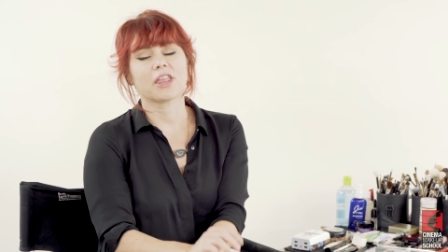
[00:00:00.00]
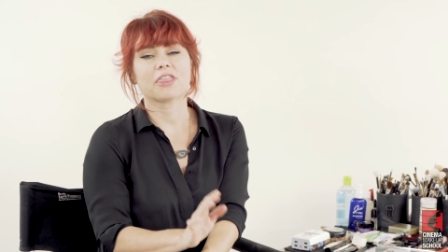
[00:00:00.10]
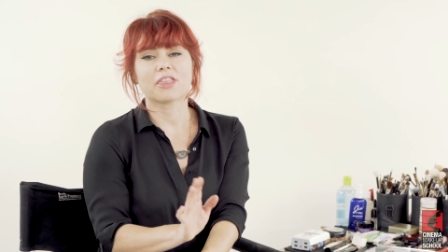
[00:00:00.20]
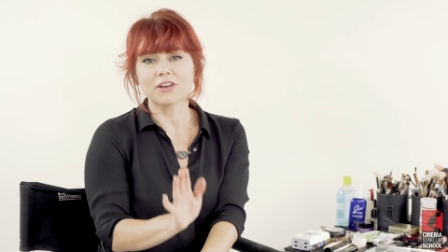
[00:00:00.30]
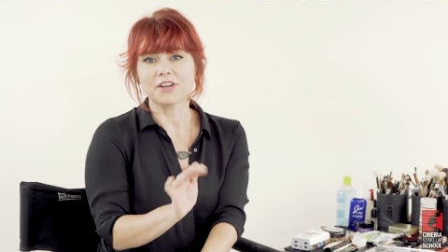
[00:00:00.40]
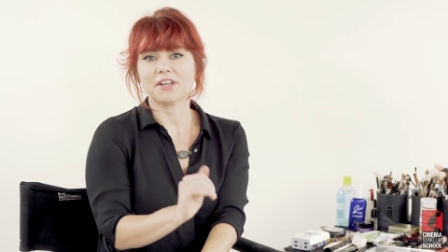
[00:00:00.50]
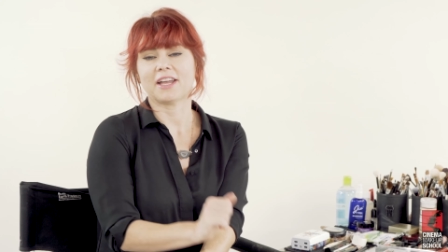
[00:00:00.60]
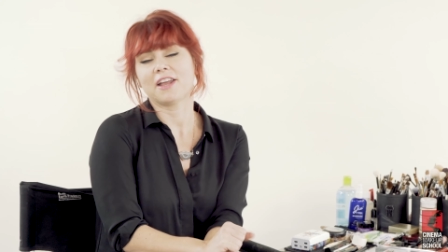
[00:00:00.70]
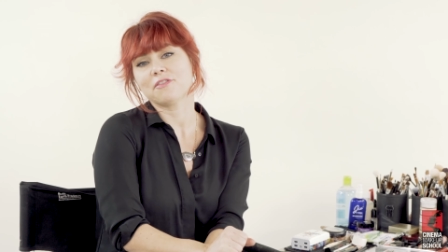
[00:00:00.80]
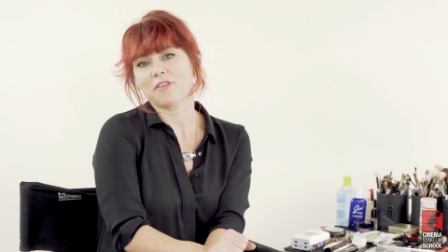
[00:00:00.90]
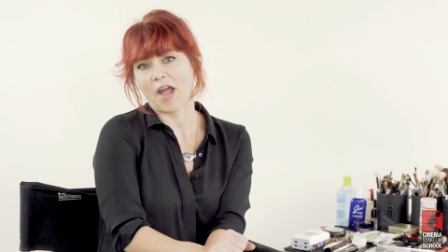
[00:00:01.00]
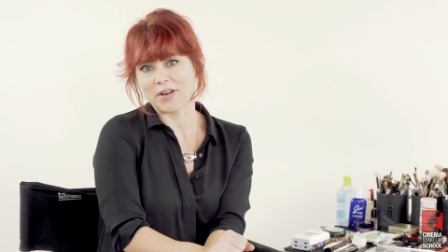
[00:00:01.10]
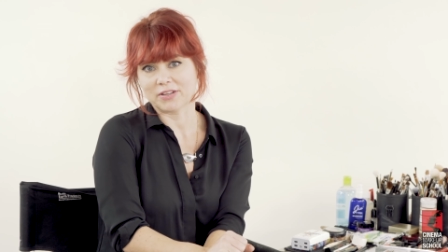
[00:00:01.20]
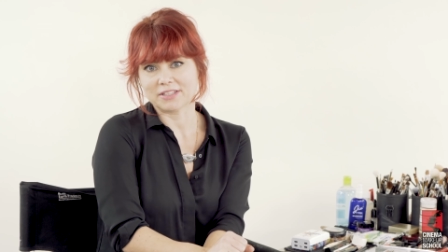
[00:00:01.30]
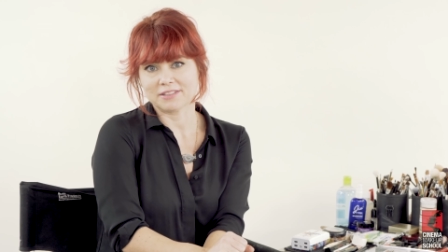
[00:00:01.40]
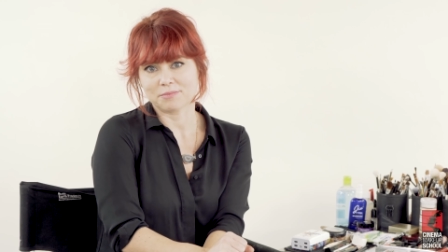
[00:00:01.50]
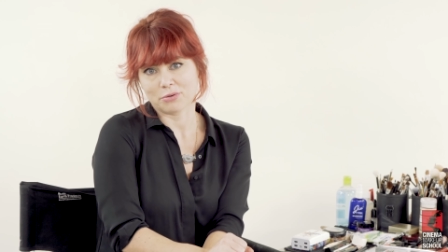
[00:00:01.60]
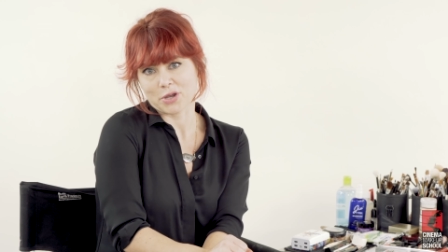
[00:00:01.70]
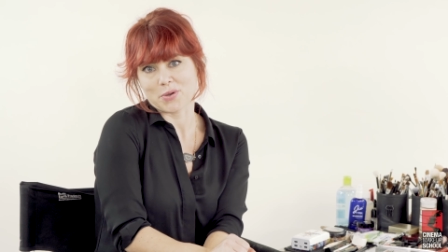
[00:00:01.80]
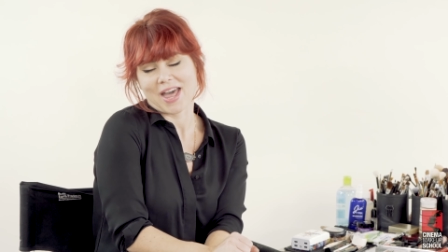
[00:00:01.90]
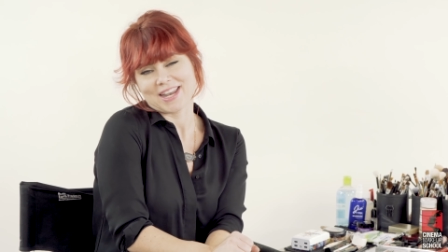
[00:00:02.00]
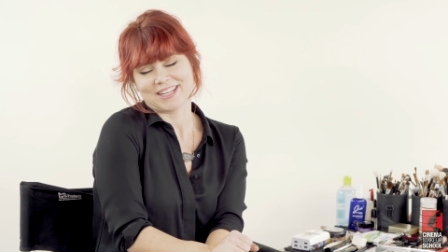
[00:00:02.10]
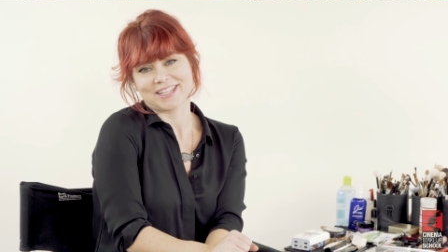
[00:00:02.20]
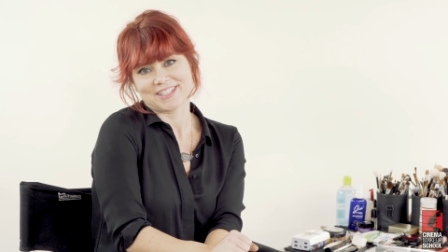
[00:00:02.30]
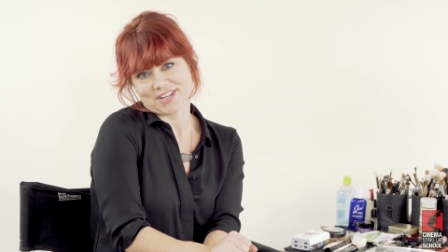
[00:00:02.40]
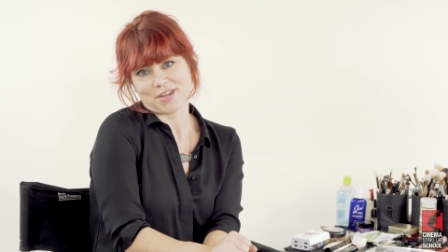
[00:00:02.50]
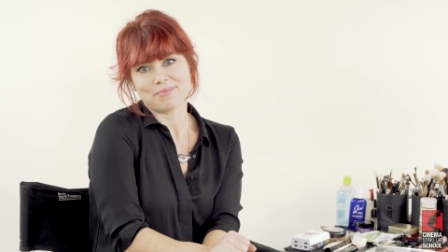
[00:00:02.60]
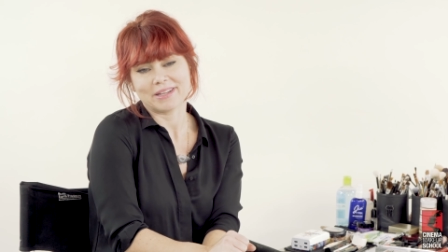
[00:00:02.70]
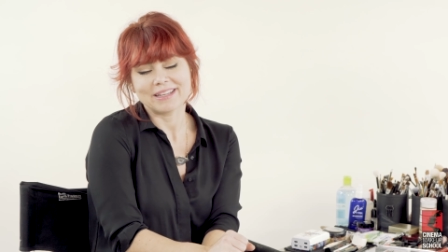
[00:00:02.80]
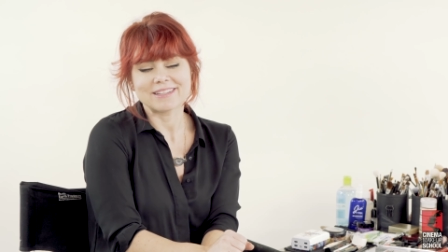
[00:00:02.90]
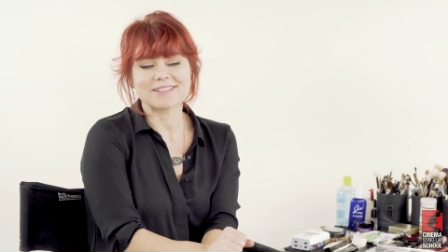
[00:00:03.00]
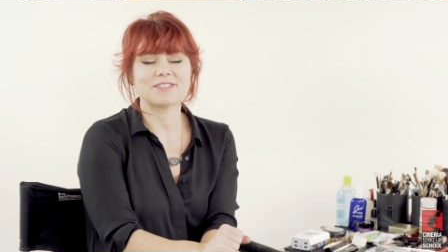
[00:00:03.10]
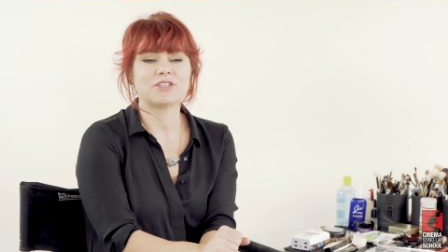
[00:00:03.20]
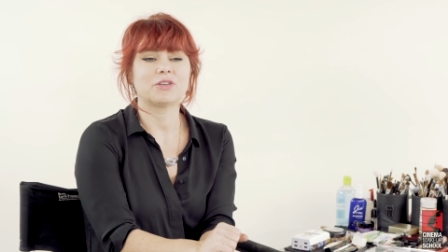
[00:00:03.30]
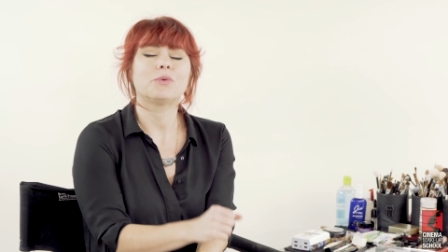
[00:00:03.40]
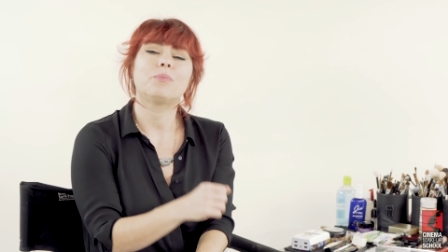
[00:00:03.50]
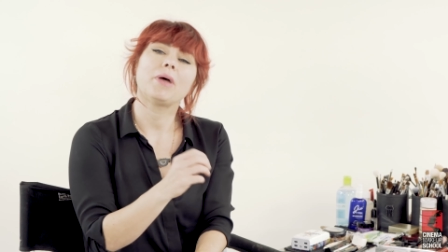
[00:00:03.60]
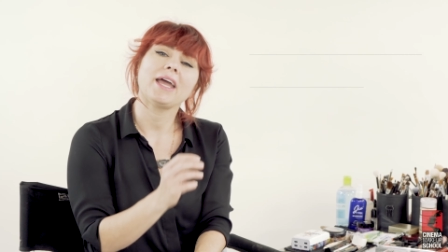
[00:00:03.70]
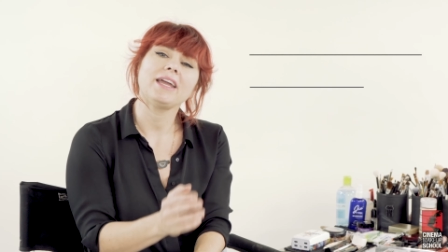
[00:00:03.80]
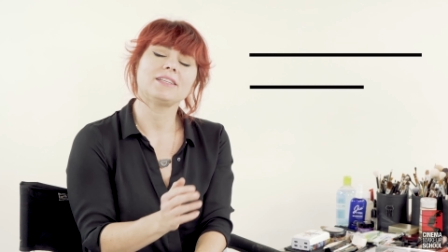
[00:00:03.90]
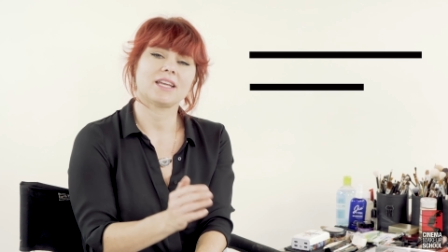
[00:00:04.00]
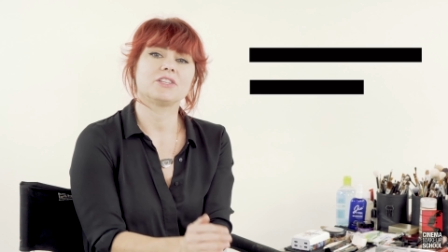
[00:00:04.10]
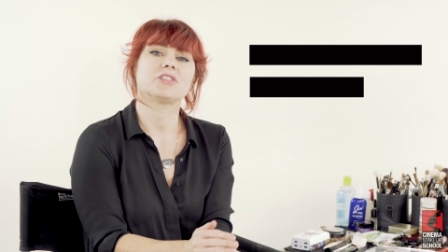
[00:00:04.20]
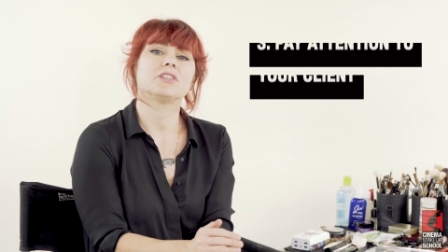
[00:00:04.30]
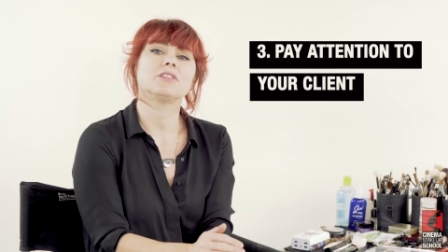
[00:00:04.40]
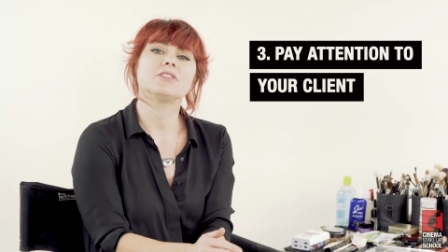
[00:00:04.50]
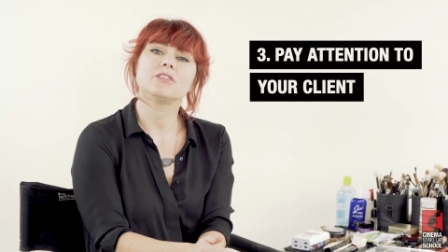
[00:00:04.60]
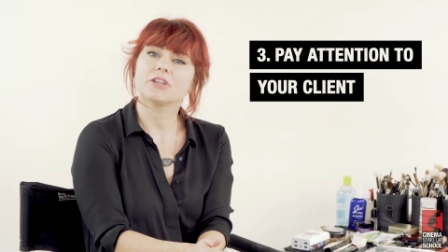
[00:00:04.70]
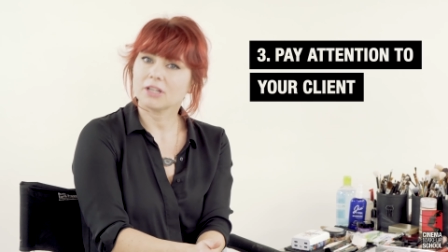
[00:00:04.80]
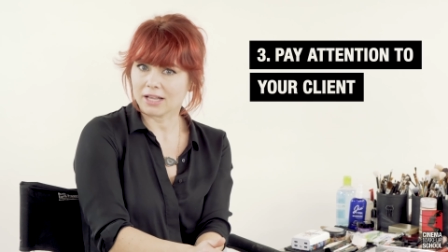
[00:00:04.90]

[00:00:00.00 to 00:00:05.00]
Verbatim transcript: My third and final pro etiquette tip is to pay attention to your